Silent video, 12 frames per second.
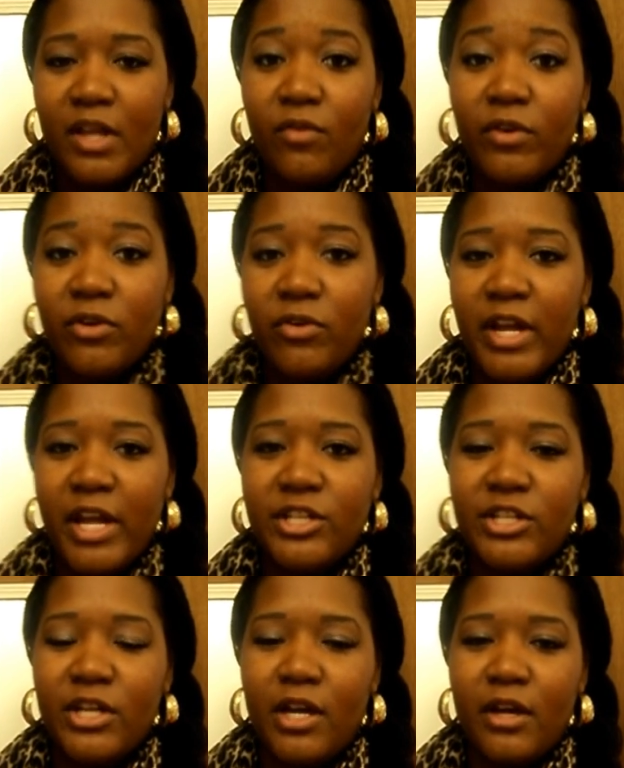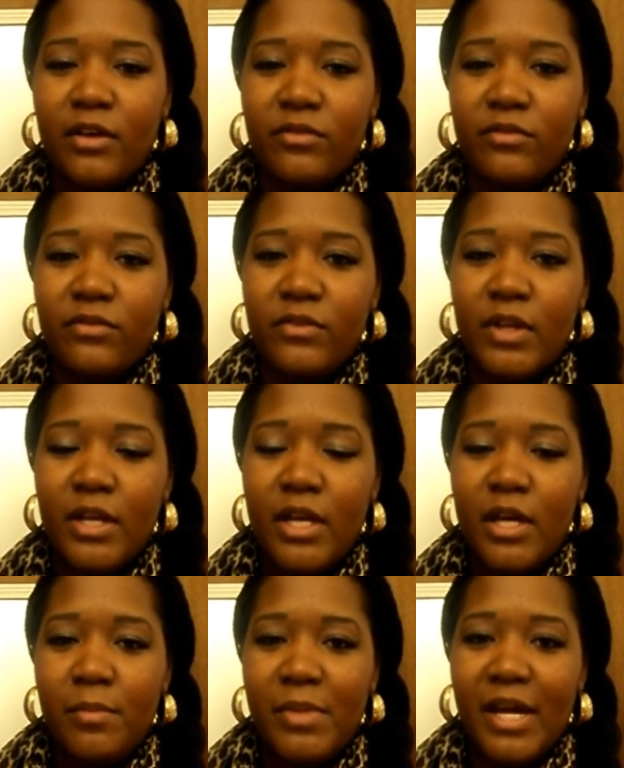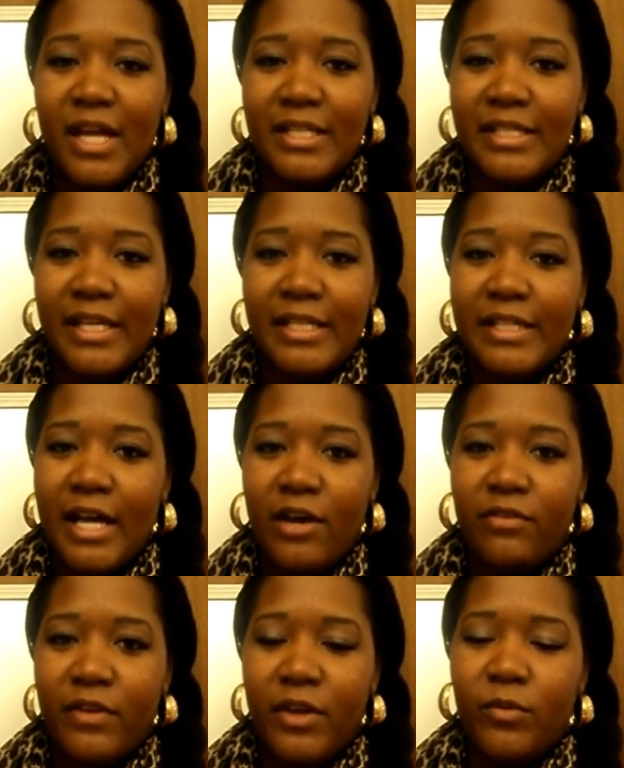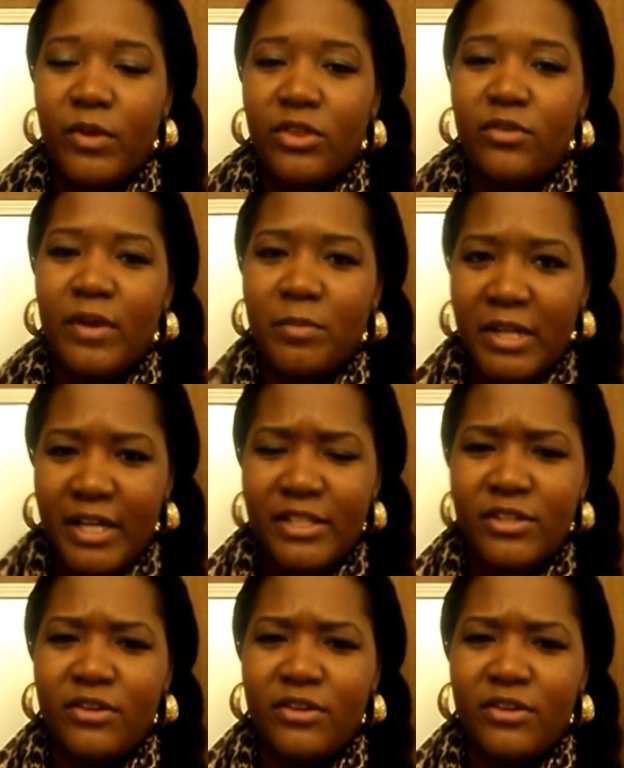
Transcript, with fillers: a recreation of Beyonce's outfit with the red blazer